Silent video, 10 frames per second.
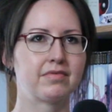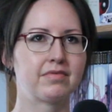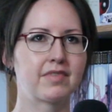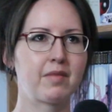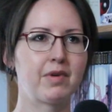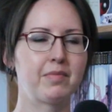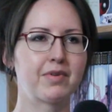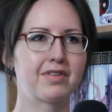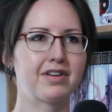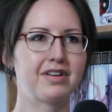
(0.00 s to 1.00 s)
I remember
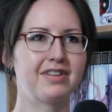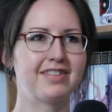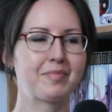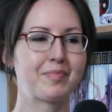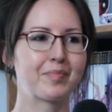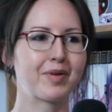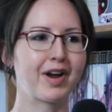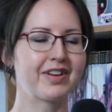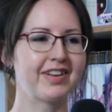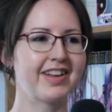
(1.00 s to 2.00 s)
the
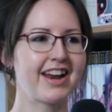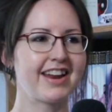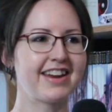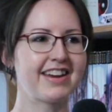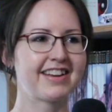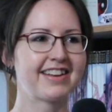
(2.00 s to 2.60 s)
pregnant lady.